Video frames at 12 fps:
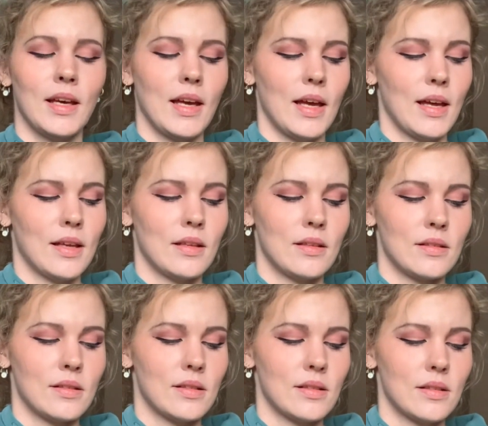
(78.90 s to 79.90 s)

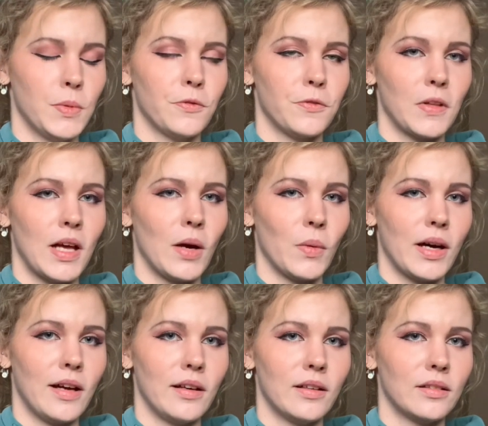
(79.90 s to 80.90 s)
and put fly
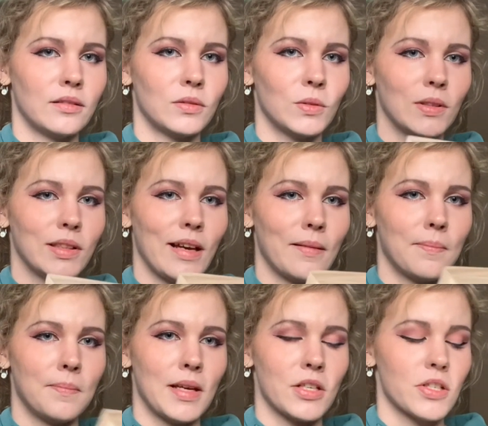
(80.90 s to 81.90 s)
wire or
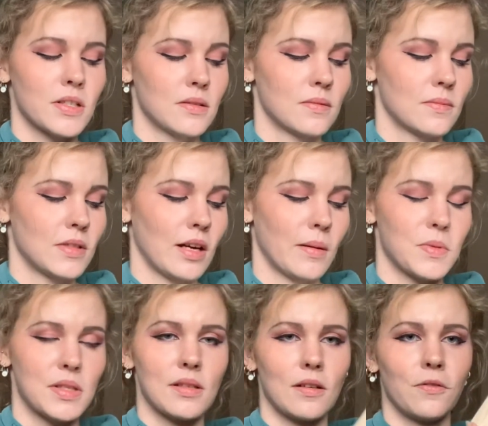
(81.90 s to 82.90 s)
mesh type
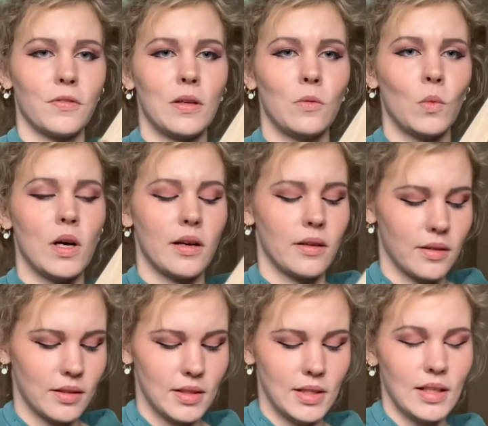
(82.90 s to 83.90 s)
stuff in one
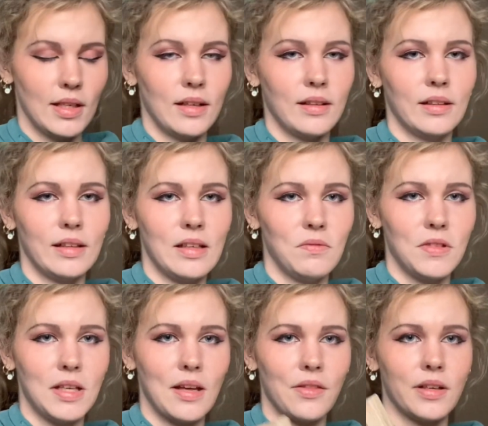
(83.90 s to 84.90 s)
and leave
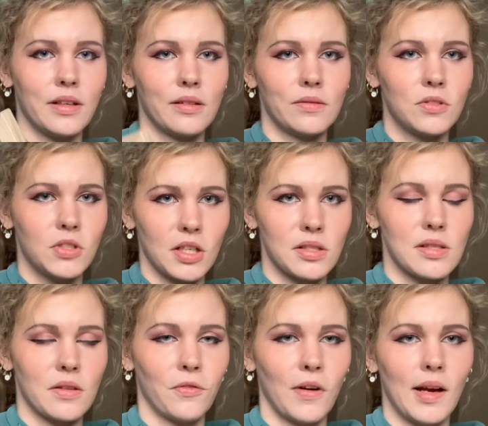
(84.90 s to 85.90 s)
the other just
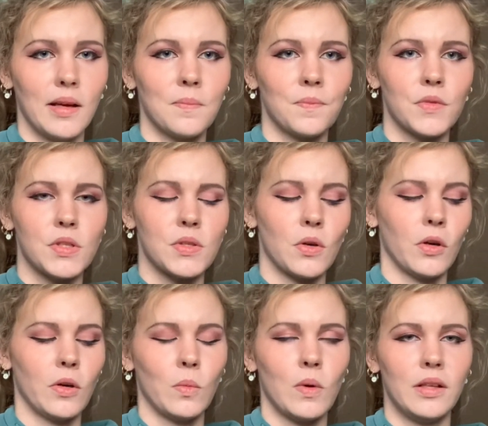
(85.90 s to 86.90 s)
the frame. So
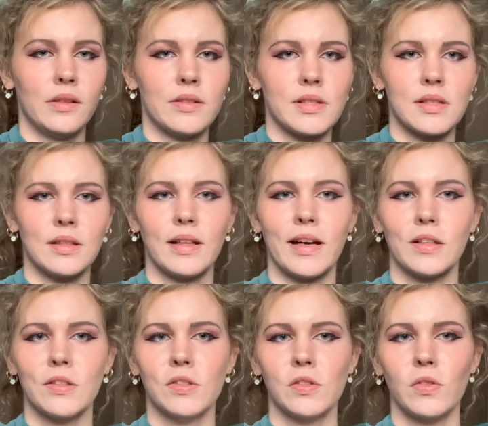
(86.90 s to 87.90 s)
one's to
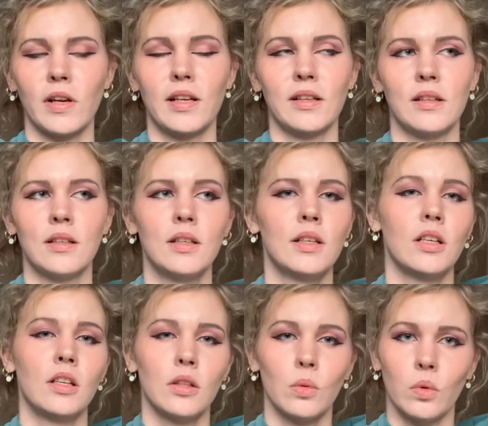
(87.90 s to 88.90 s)
strain
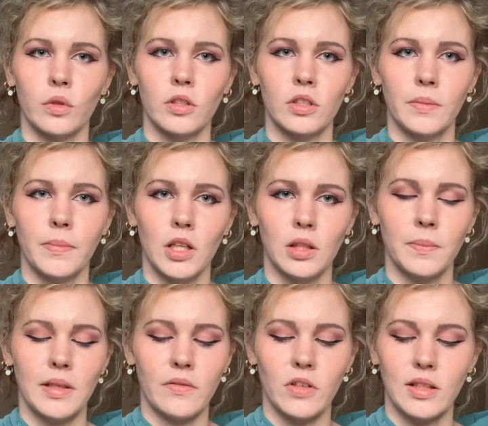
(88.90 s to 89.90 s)
the water and the pulp
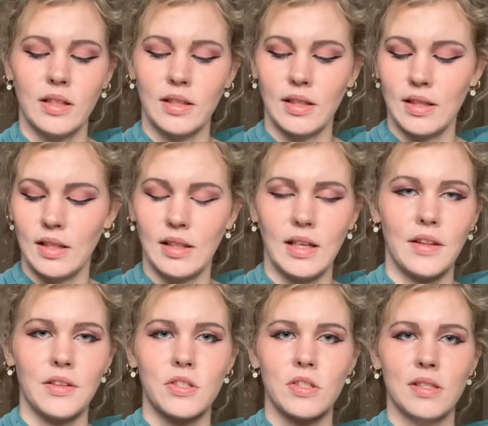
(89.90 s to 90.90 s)
and everything, and then the
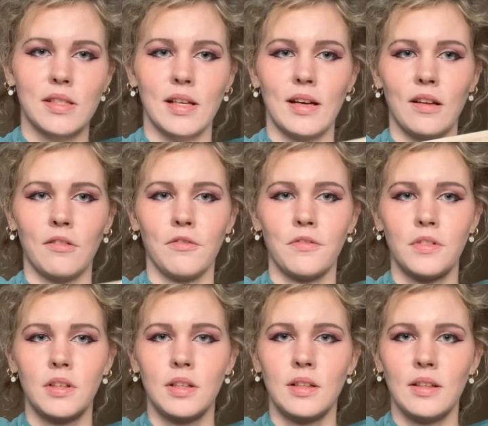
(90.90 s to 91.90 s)
other's just to kind of
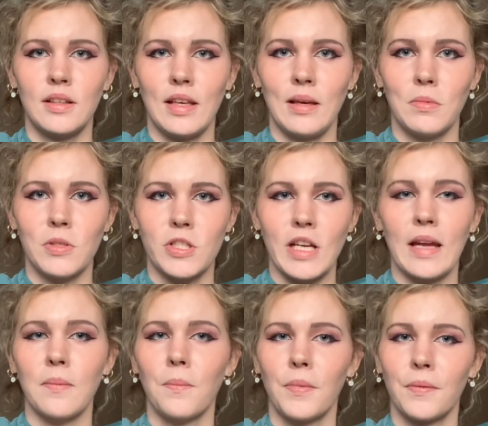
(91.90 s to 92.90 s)
keep the
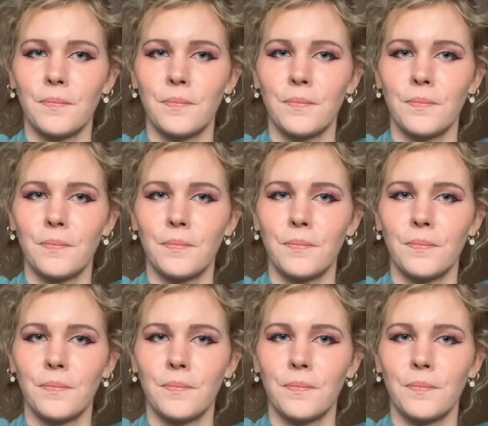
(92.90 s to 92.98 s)
shape.